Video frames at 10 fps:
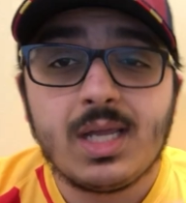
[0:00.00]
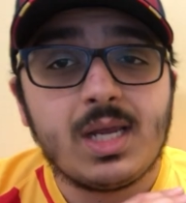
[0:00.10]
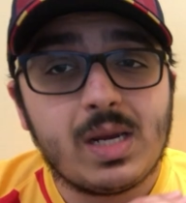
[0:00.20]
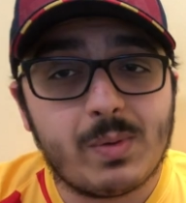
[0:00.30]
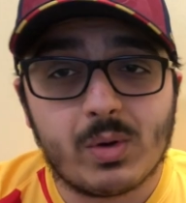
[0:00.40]

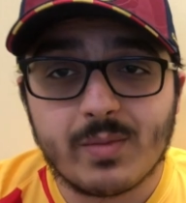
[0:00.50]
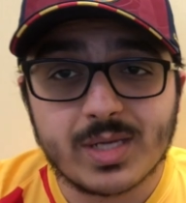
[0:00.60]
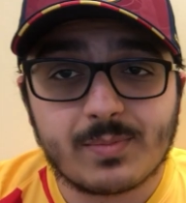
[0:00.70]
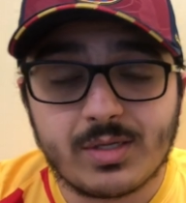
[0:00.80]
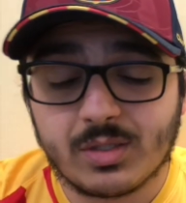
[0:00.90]
he'd be one of the best
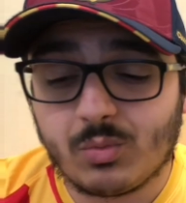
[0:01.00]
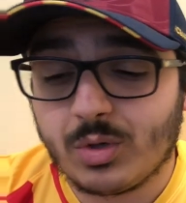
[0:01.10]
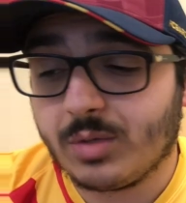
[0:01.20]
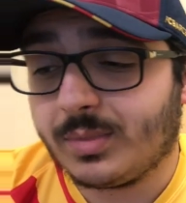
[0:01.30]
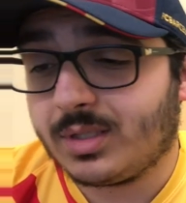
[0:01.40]
players in the
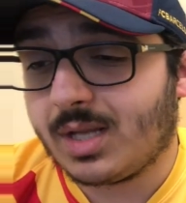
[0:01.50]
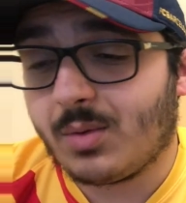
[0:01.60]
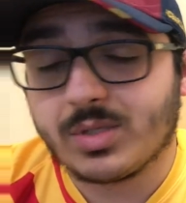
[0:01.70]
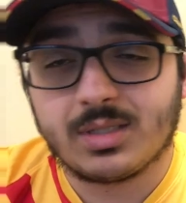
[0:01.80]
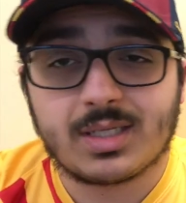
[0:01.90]
world, but today
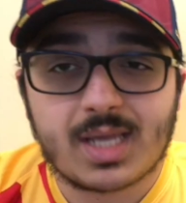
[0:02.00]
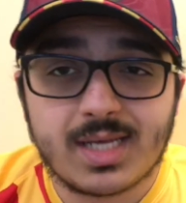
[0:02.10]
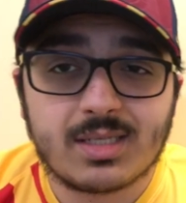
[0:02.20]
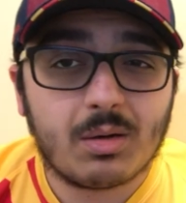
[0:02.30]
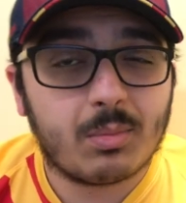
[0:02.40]
wasn't the
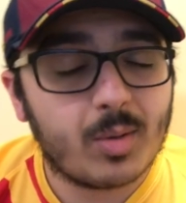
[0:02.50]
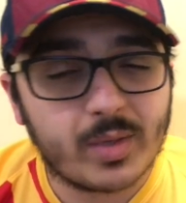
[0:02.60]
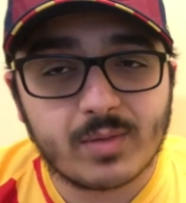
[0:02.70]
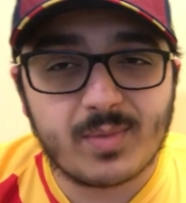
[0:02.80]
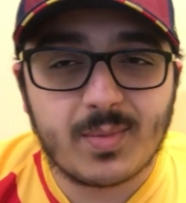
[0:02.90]
case. I'll probably
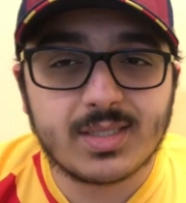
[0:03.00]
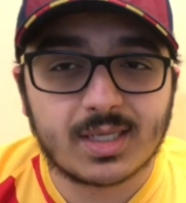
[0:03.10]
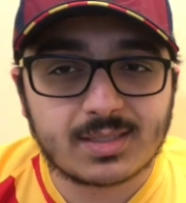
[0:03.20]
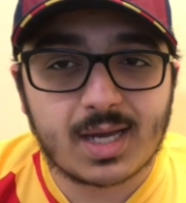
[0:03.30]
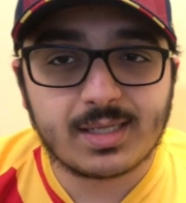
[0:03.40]
give maybe a
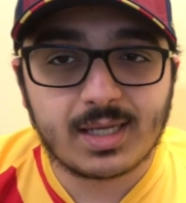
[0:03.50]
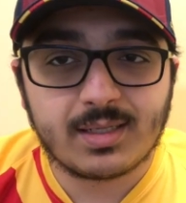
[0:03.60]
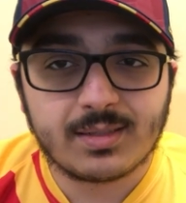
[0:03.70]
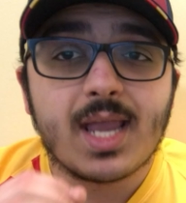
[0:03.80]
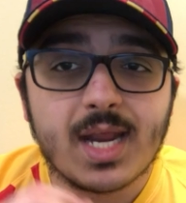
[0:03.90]
6 out of
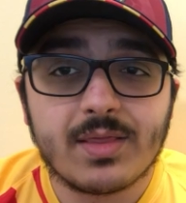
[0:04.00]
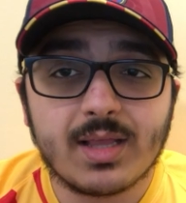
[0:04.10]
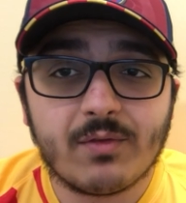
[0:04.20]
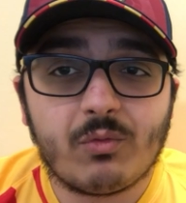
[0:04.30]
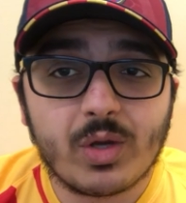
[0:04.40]
10. And the
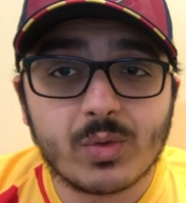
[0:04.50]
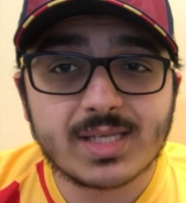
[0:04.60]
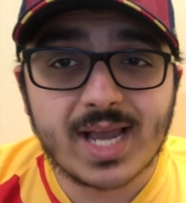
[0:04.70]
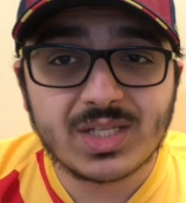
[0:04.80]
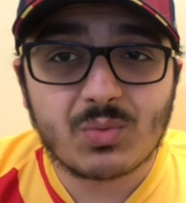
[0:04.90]
left wing was
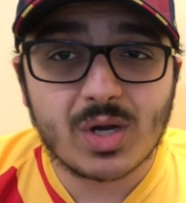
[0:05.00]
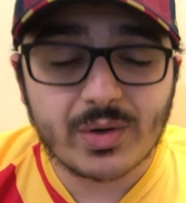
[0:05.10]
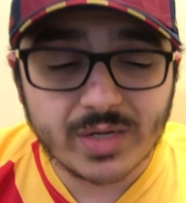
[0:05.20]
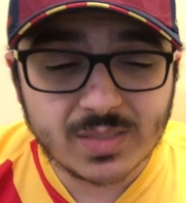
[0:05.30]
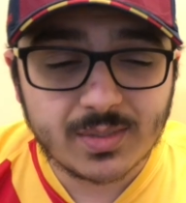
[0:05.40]
Antoine
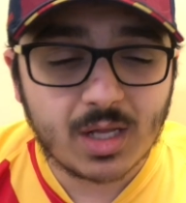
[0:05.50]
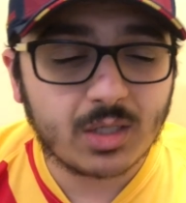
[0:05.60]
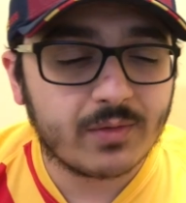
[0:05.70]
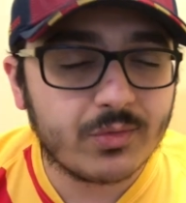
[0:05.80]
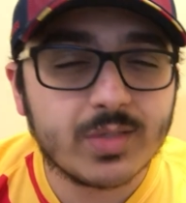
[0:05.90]
Griezmann. I'll
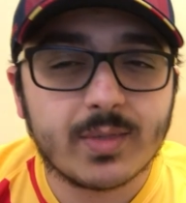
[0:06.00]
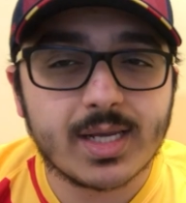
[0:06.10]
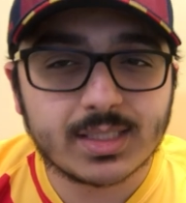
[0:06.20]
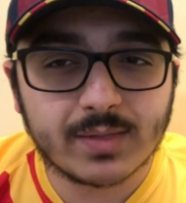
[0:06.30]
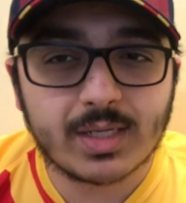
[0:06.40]
give Griezmann a
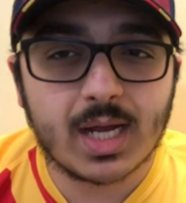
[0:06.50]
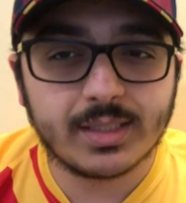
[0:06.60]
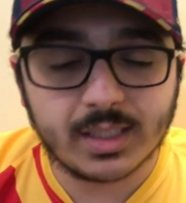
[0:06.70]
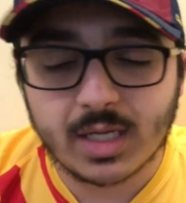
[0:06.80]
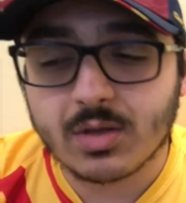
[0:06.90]
7 out of
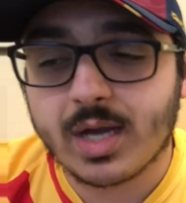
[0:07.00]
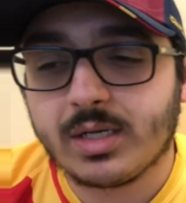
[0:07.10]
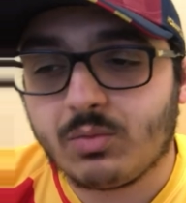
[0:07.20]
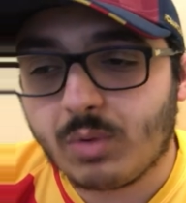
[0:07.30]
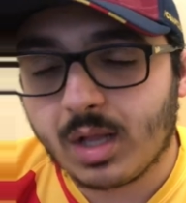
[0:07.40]
10. I thought he
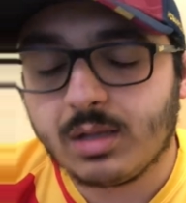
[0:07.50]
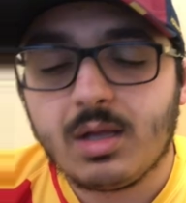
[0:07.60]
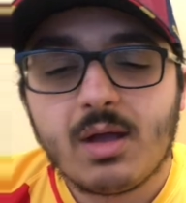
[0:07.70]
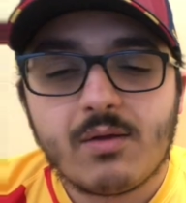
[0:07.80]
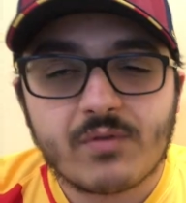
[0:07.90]
did well.
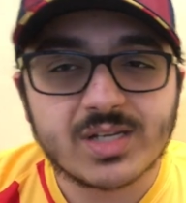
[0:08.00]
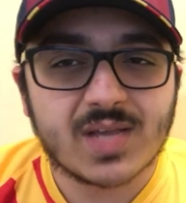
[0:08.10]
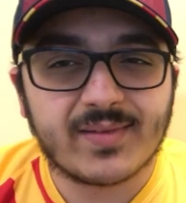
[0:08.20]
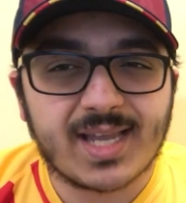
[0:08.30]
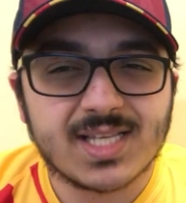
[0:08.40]
First
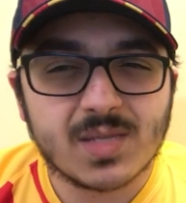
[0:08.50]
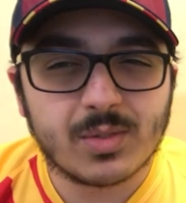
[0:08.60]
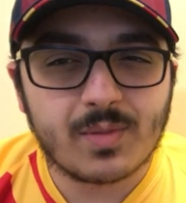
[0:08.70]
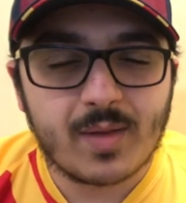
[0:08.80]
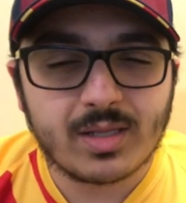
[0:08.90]
half, again, similar
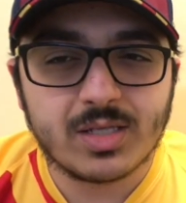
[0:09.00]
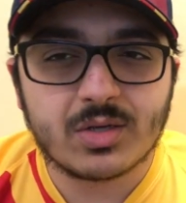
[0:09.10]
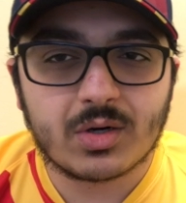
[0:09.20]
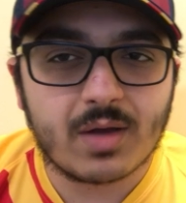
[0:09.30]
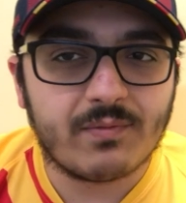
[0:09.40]
to Pedri,
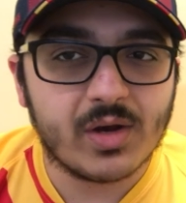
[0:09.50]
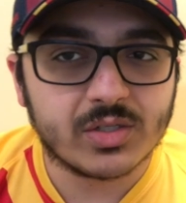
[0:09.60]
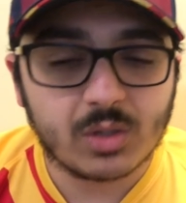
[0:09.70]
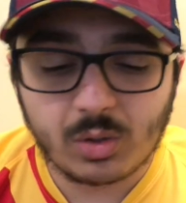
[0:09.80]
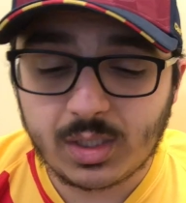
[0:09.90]
started off very
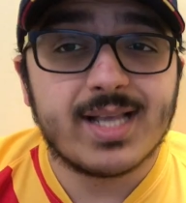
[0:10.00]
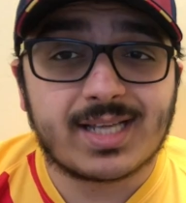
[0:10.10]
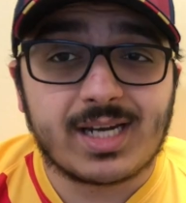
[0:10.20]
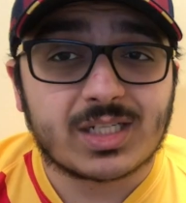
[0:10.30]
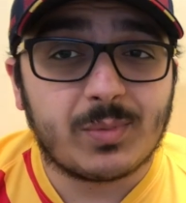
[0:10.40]
slowly. His
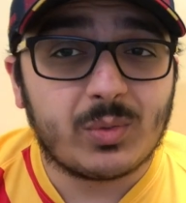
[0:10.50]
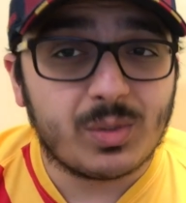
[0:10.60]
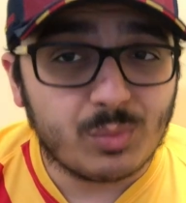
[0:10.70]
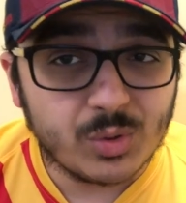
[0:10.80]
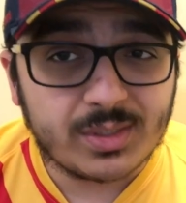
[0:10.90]
connection between
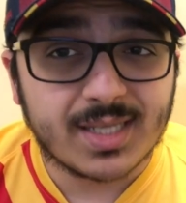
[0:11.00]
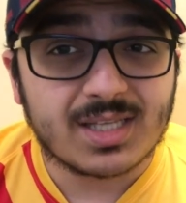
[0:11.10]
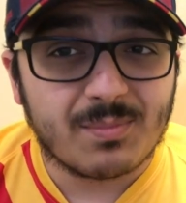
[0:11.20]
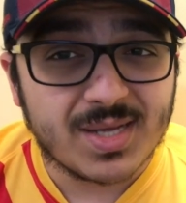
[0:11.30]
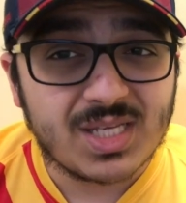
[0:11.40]
Busquets
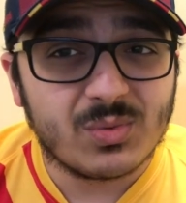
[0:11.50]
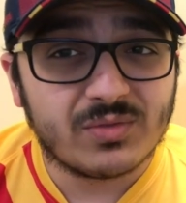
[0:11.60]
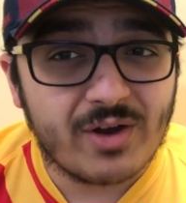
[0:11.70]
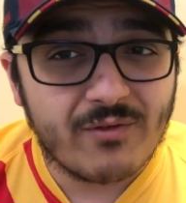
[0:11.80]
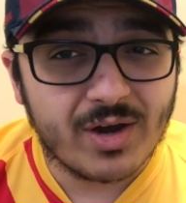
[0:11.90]
and Messi was
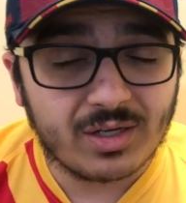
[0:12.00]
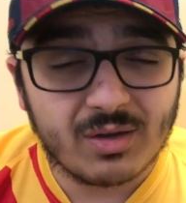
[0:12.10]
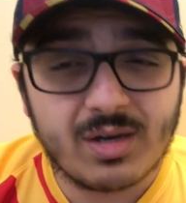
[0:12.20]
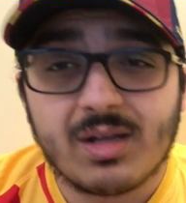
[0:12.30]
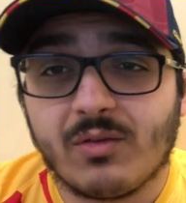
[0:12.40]
very, very
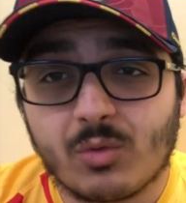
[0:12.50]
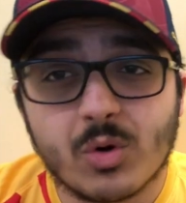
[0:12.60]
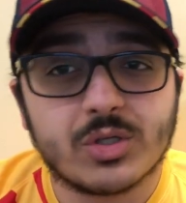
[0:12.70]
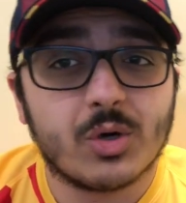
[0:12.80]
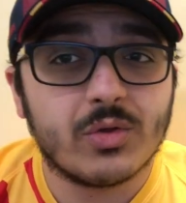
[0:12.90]
good. Of
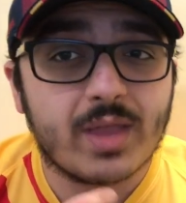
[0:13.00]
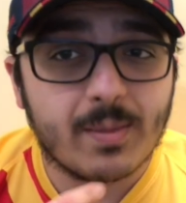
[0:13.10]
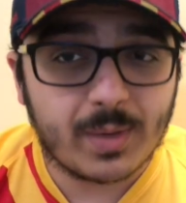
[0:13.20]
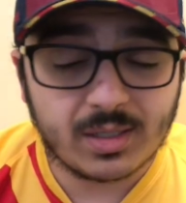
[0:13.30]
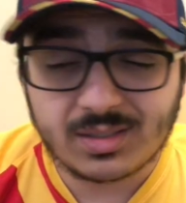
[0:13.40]
course, earned
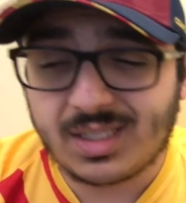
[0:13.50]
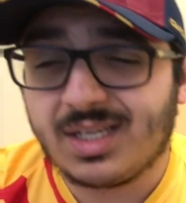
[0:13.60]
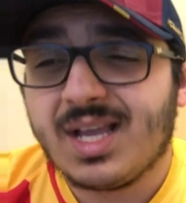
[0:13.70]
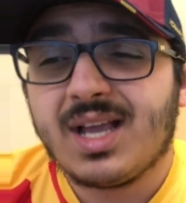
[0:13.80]
that penalty.